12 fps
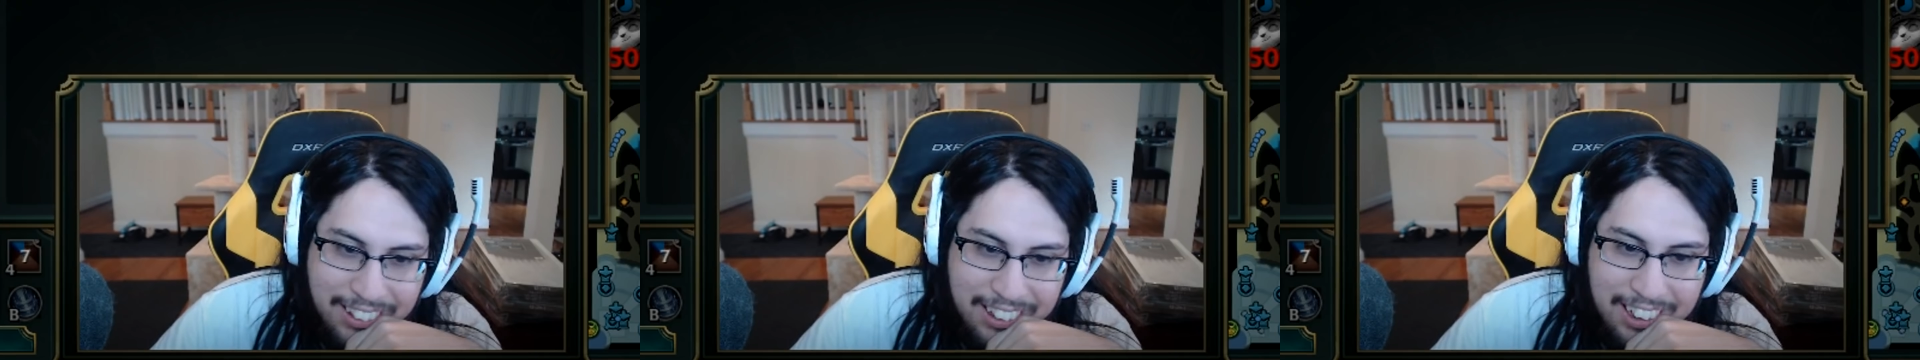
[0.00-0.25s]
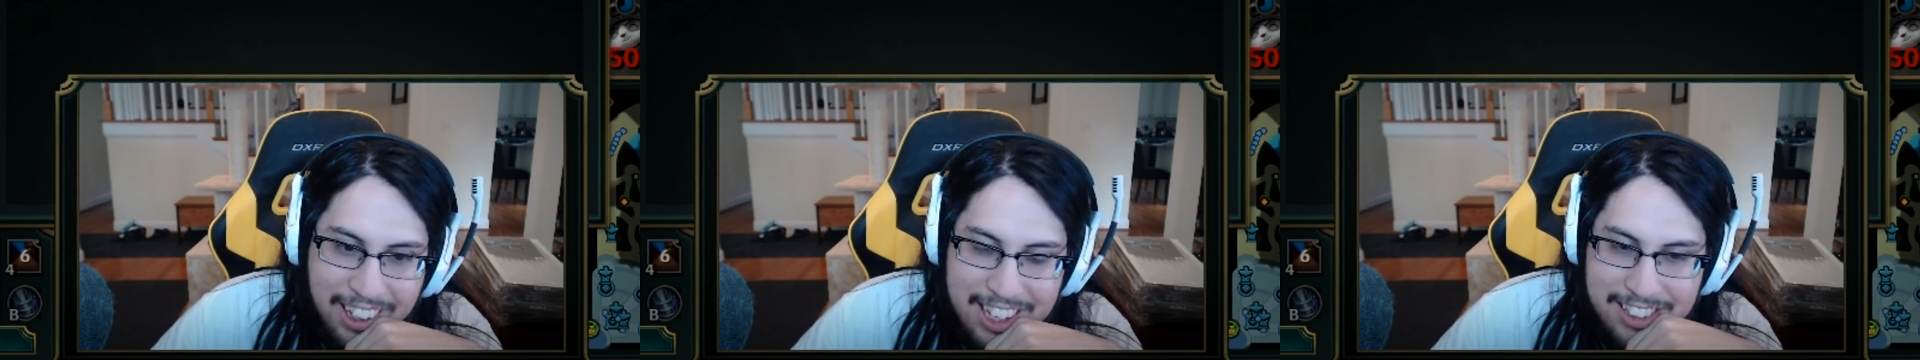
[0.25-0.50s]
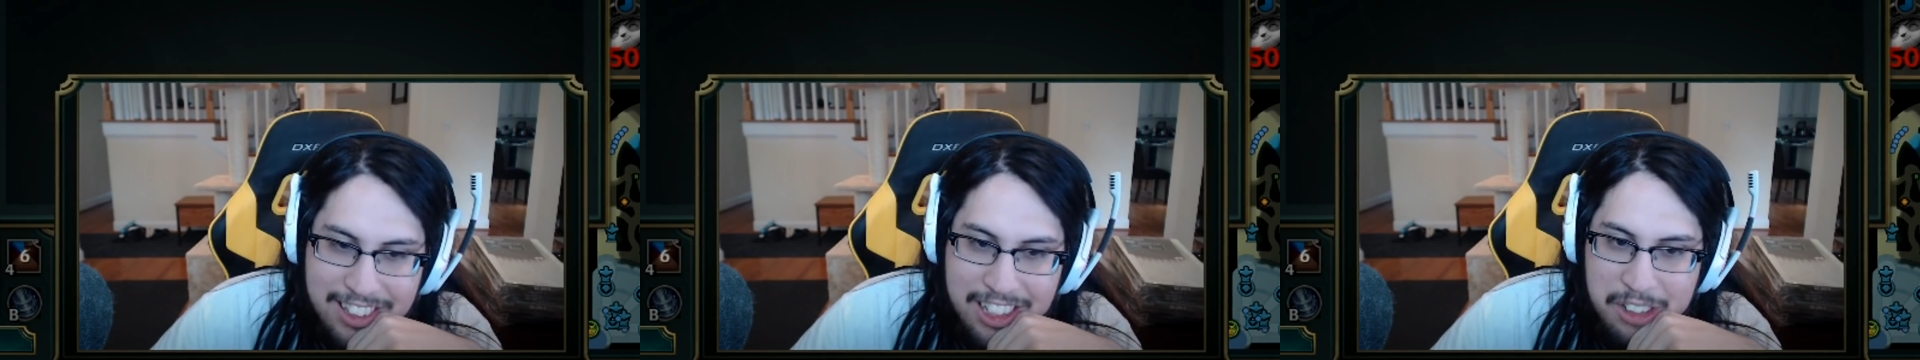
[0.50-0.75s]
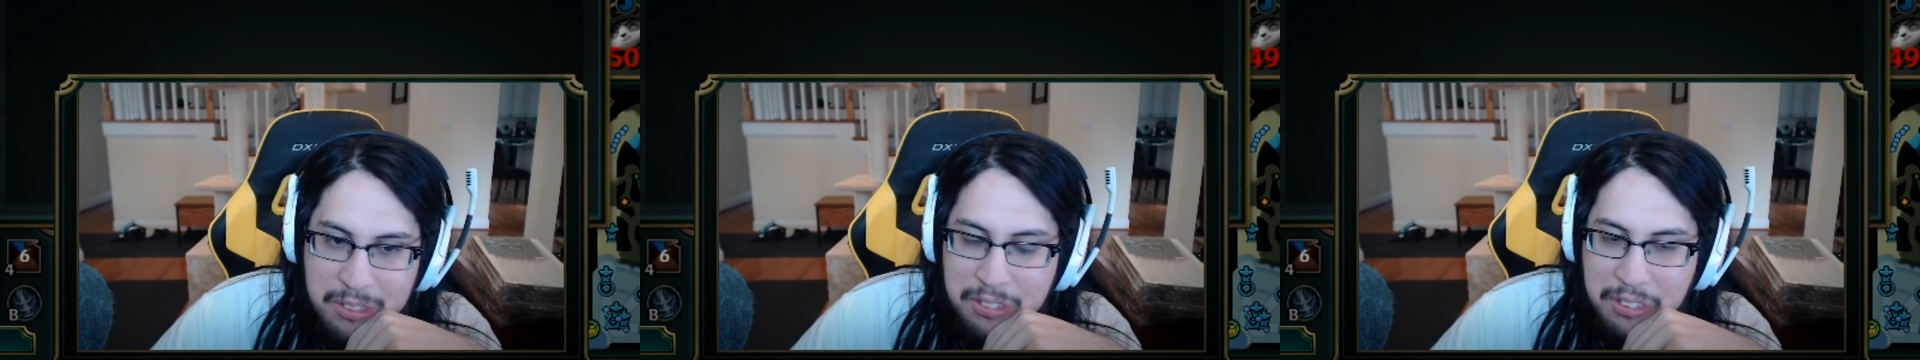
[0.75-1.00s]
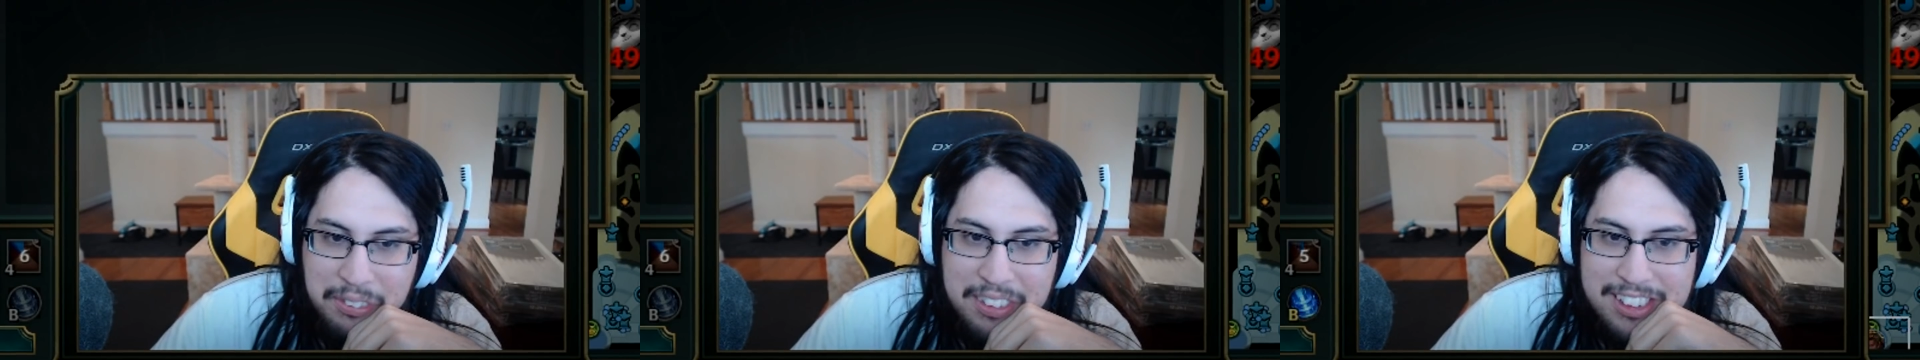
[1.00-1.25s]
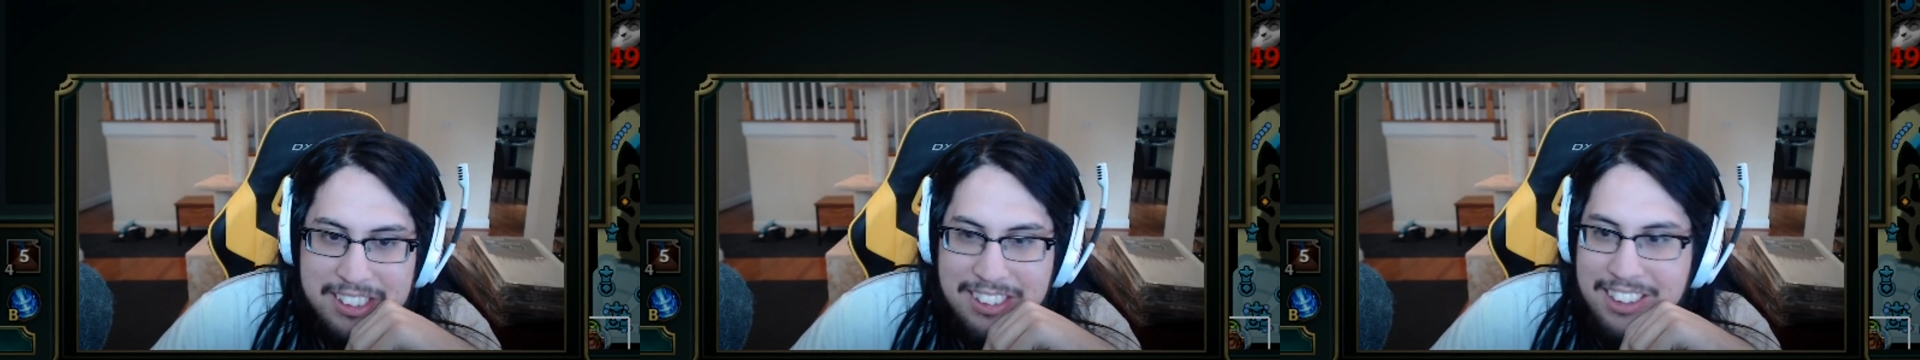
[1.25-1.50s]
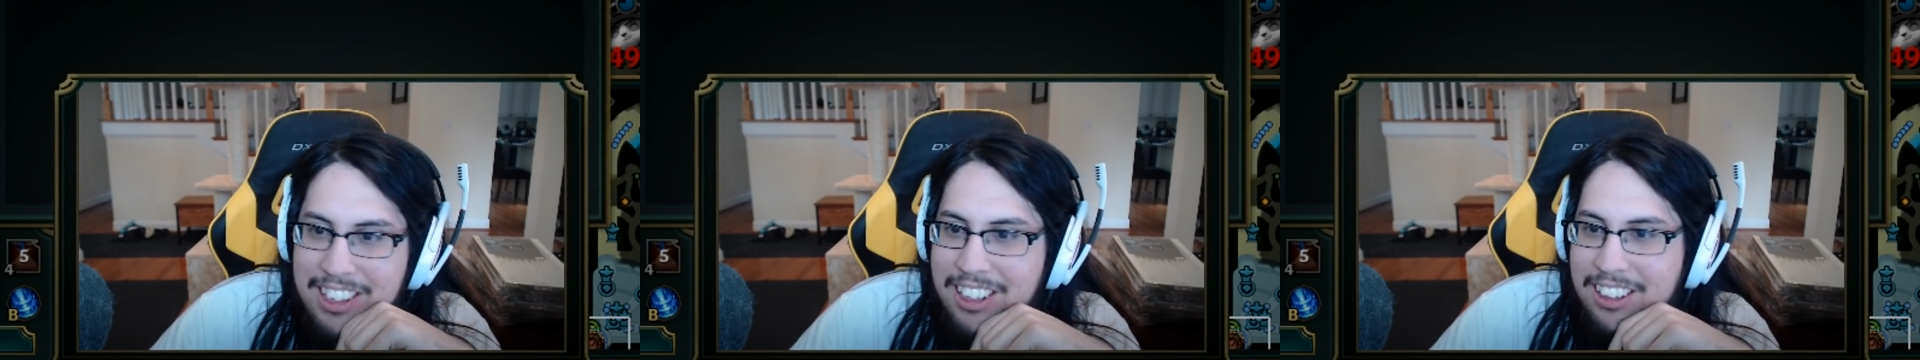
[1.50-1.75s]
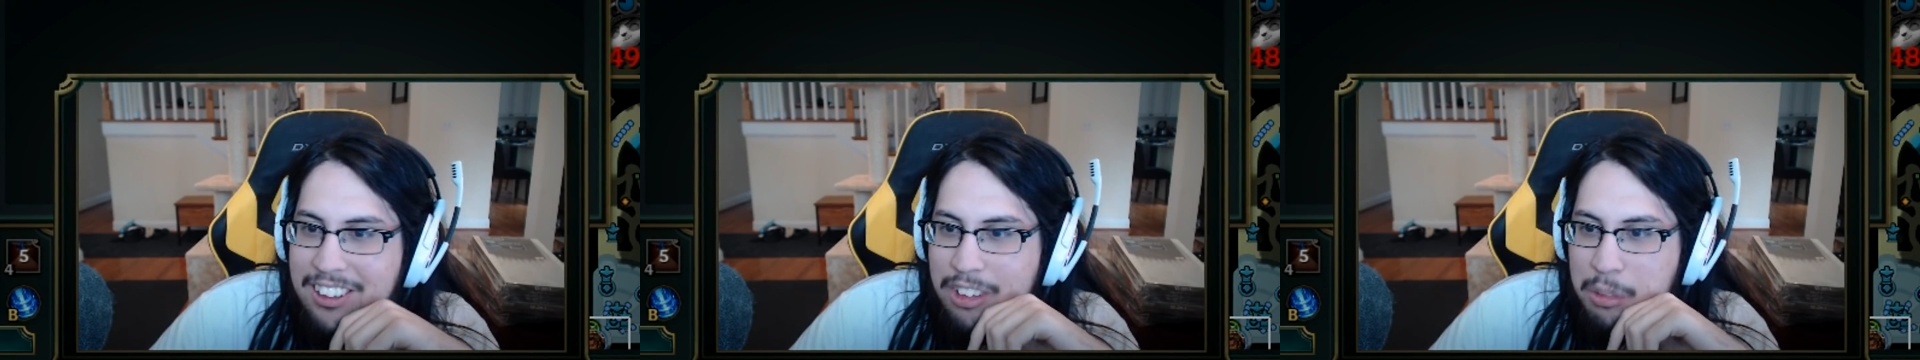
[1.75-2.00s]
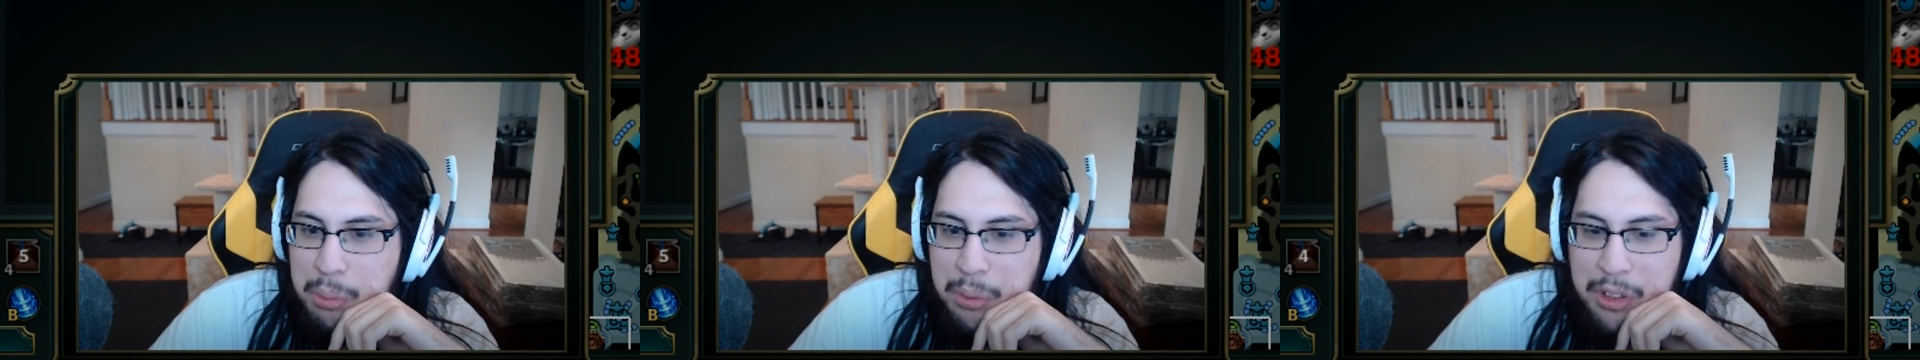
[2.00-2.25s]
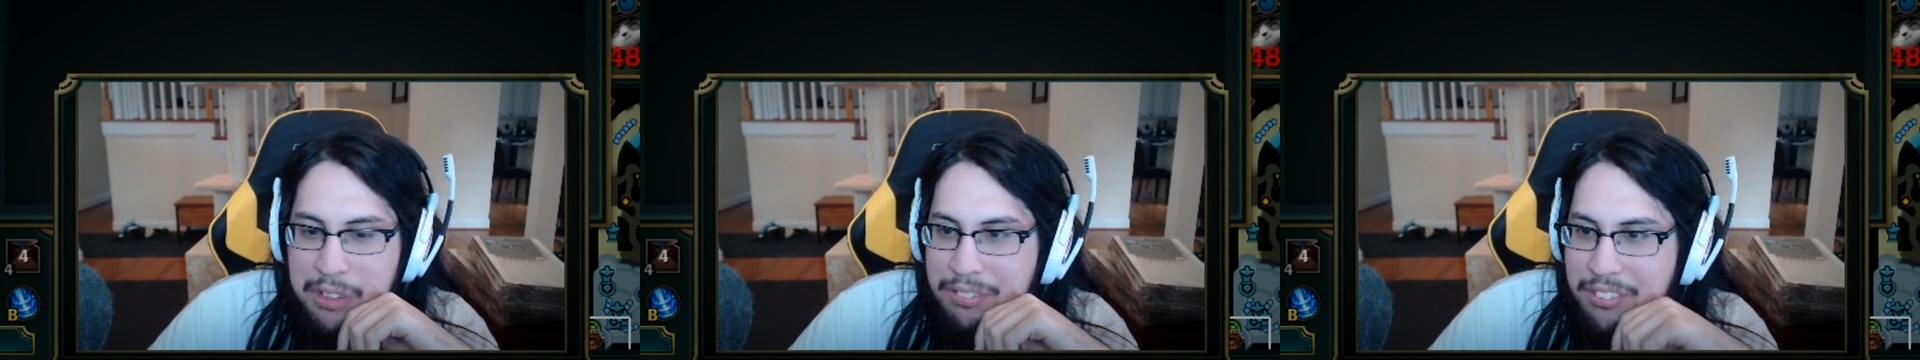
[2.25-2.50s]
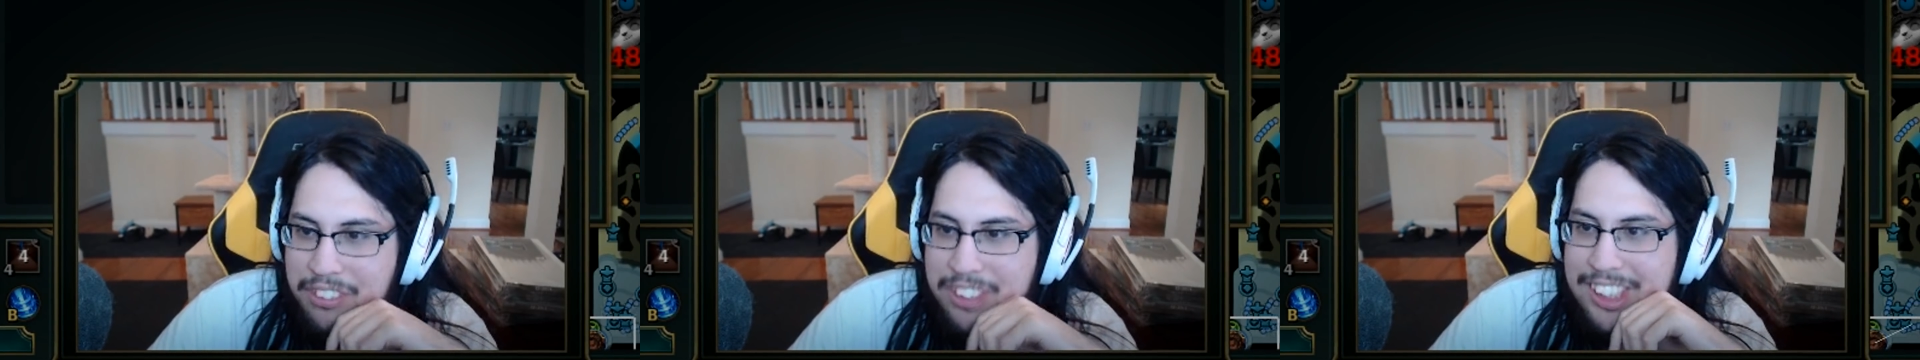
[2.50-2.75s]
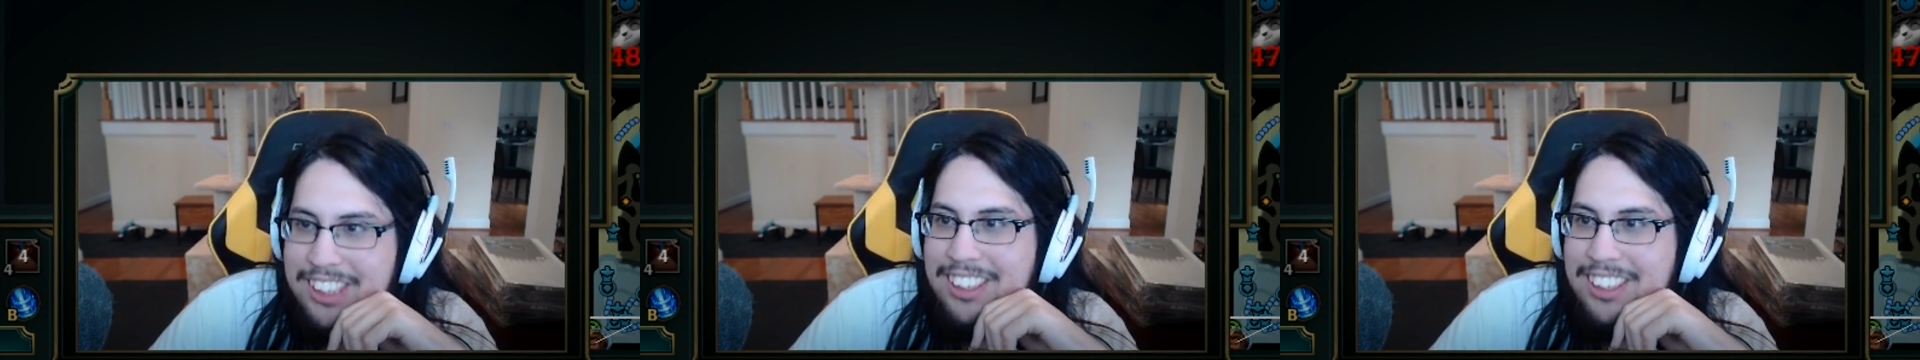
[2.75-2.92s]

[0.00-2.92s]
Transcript: He's doomed from the start. The poor fool.